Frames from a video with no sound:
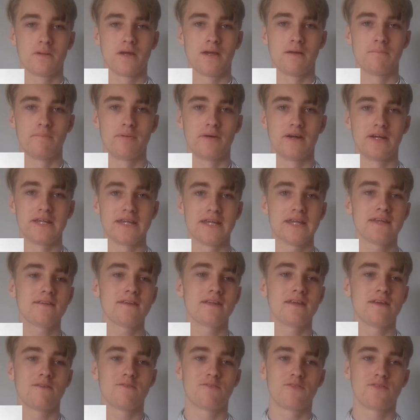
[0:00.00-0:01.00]
And by the end
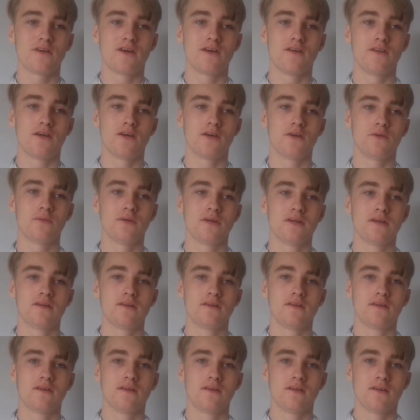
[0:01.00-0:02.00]
of the inferno,
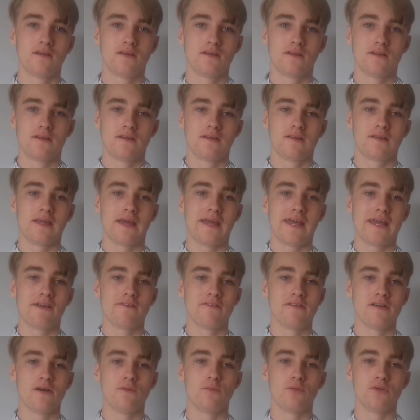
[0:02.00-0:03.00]
the
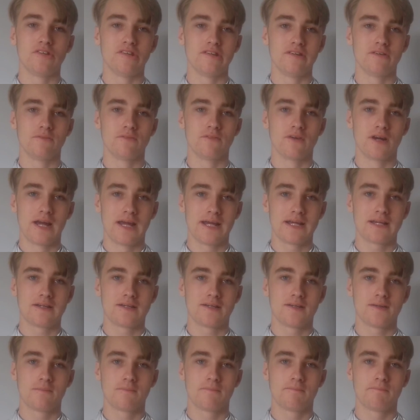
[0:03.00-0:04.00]
Hero was in a
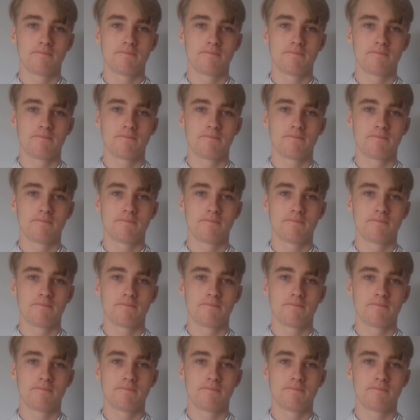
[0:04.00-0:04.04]
wreck.